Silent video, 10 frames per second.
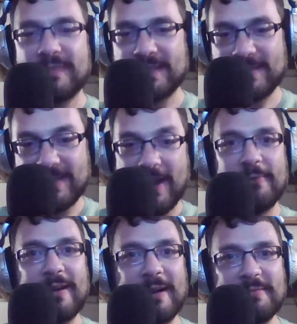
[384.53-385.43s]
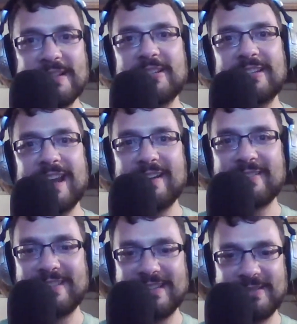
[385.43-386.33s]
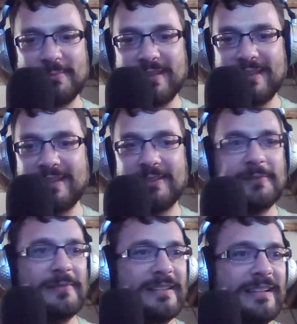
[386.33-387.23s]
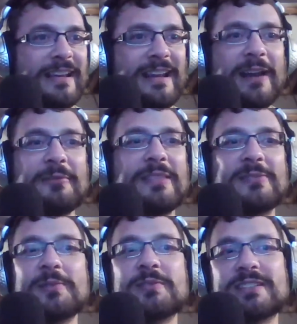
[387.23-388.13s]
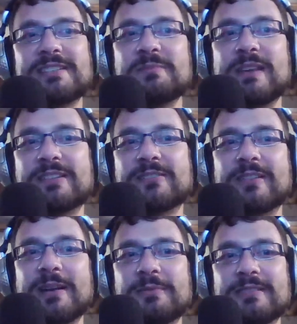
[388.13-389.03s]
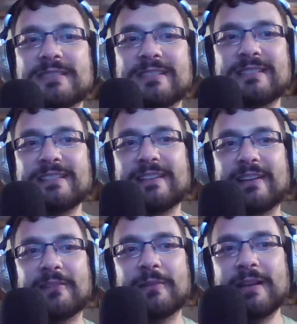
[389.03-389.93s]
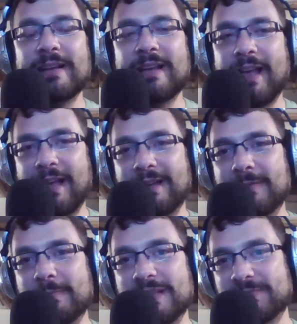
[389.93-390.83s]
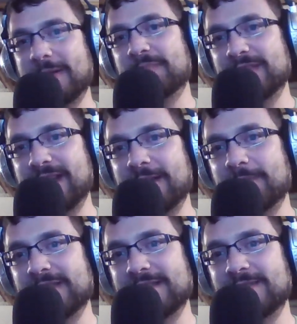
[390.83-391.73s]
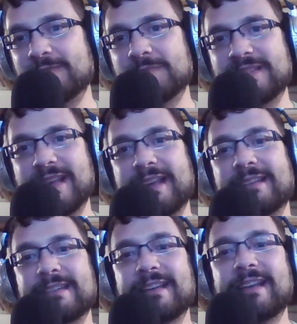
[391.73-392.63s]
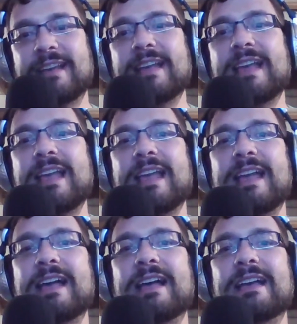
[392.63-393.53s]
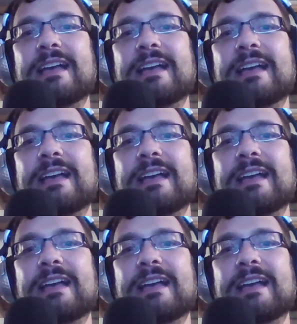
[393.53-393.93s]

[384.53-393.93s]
So I'm going to share this with you. And I read through it just to make sure I wasn't, misrepresenting what this dude was saying. And